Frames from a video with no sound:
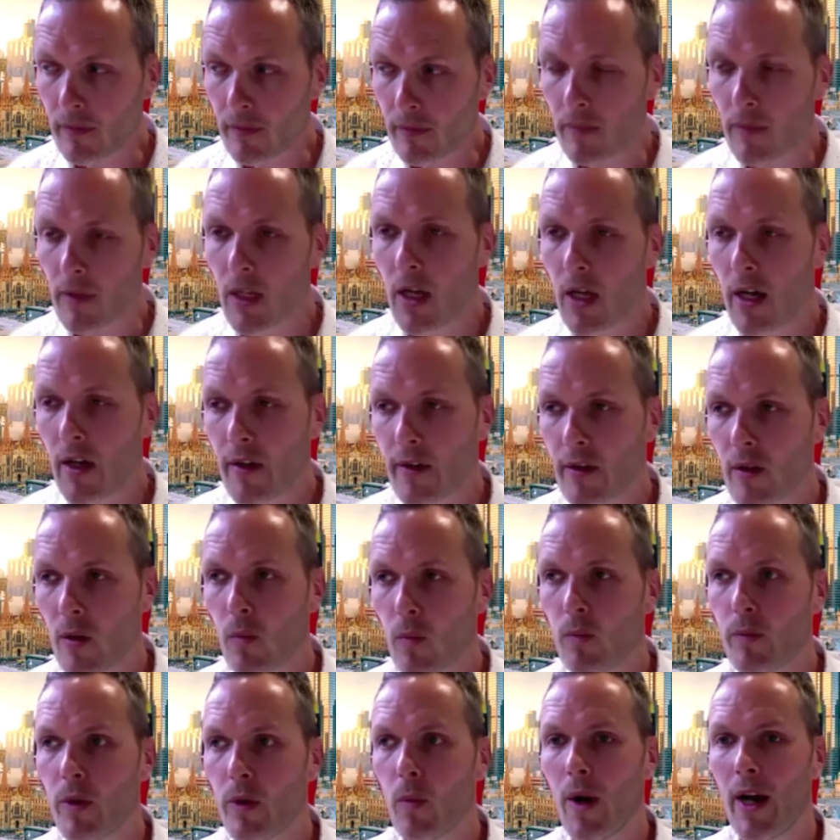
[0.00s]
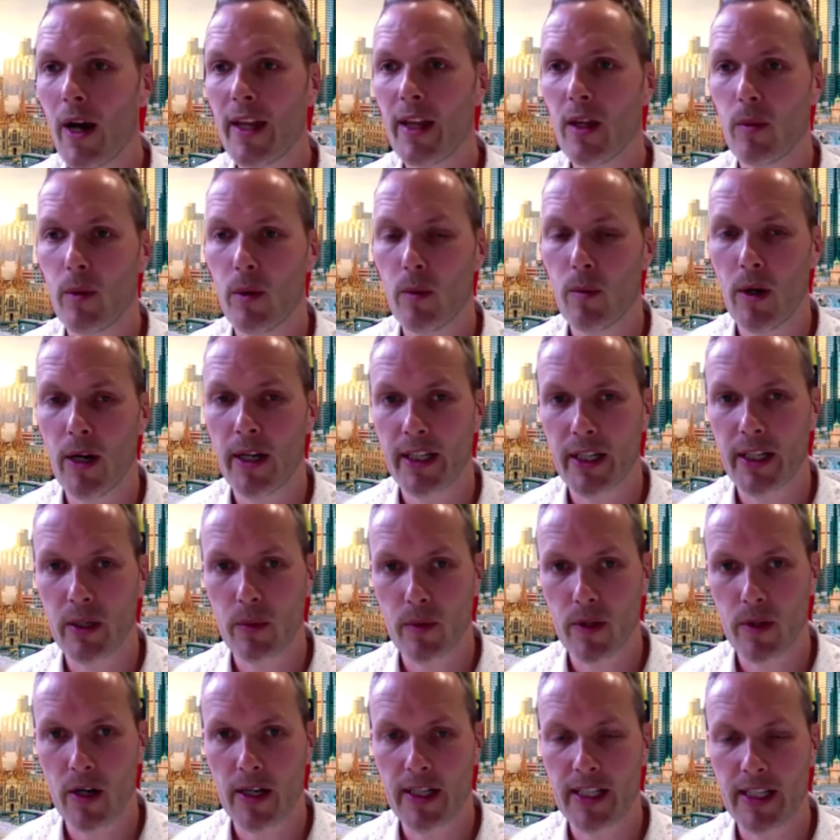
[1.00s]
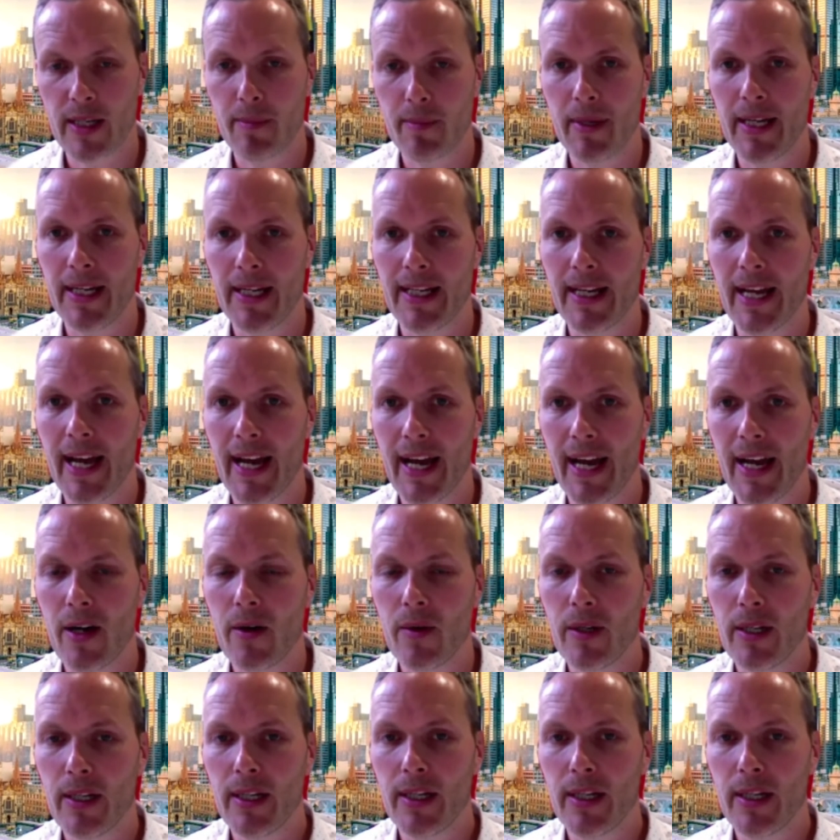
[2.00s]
the way that we're working with IDP now